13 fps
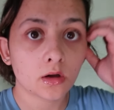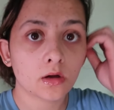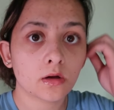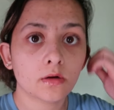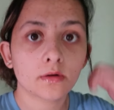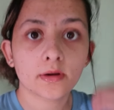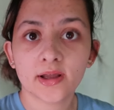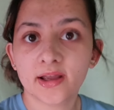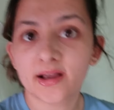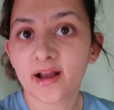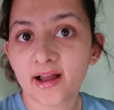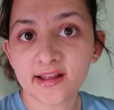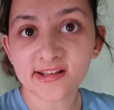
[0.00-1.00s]
Oh,
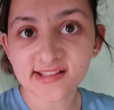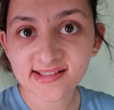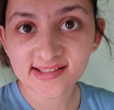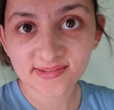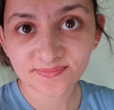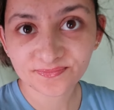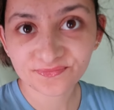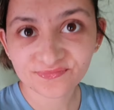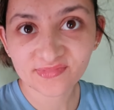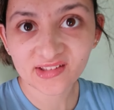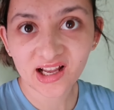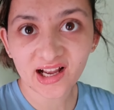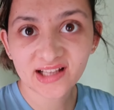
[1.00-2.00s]
hey guys.
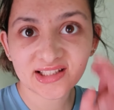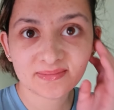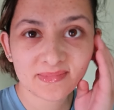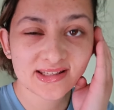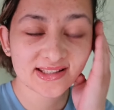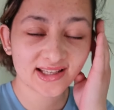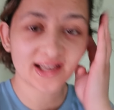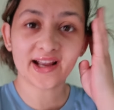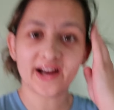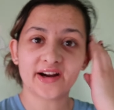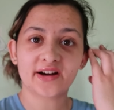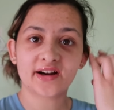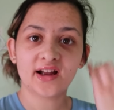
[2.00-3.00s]
I did my
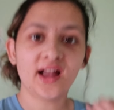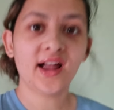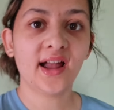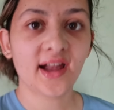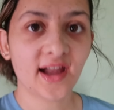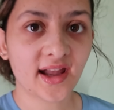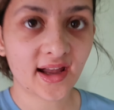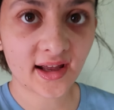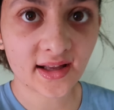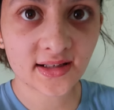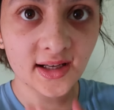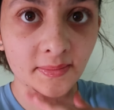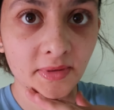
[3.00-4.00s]
skincare
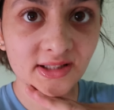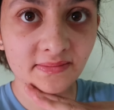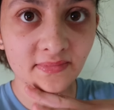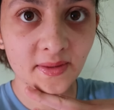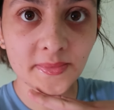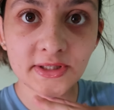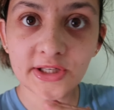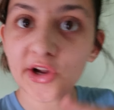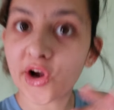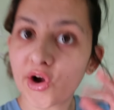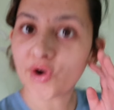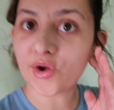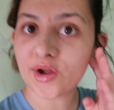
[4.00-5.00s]
and I put some lipstick
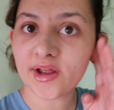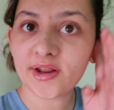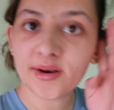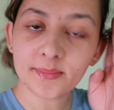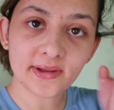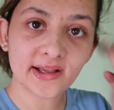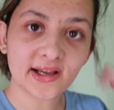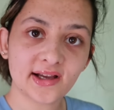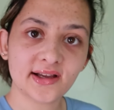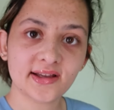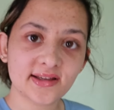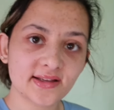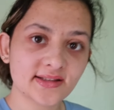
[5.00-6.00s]
on
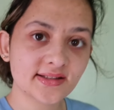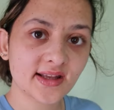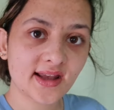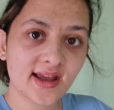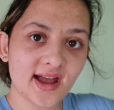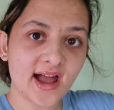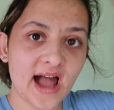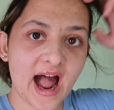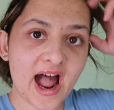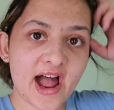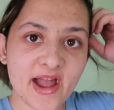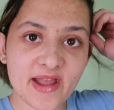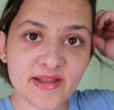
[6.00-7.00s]
because
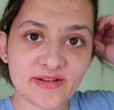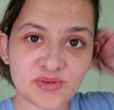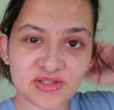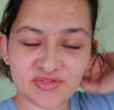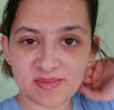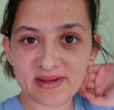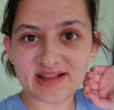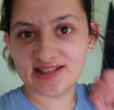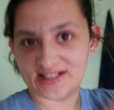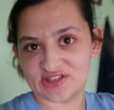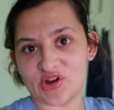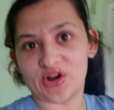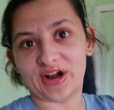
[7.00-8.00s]
I was filming a
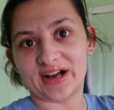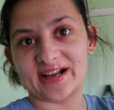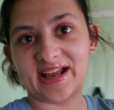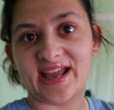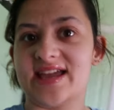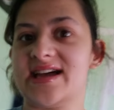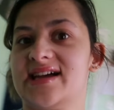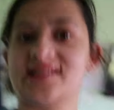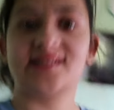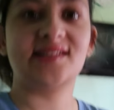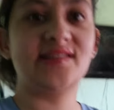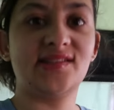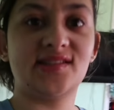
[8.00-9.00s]
TikTok
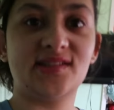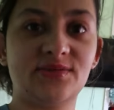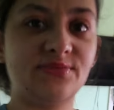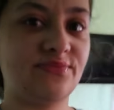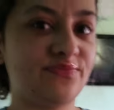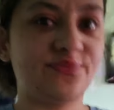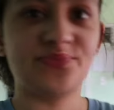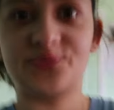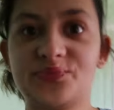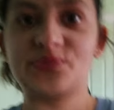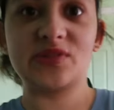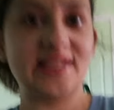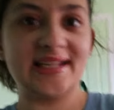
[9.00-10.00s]
and
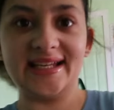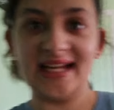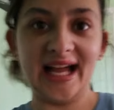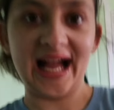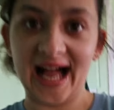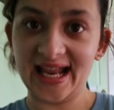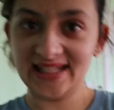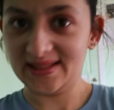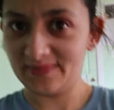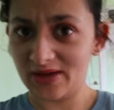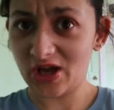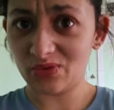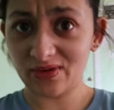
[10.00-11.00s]
had to
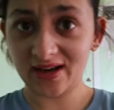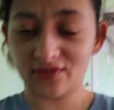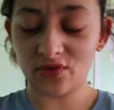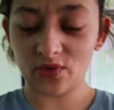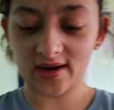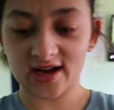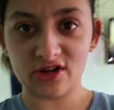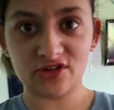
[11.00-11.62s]
be all ready for it.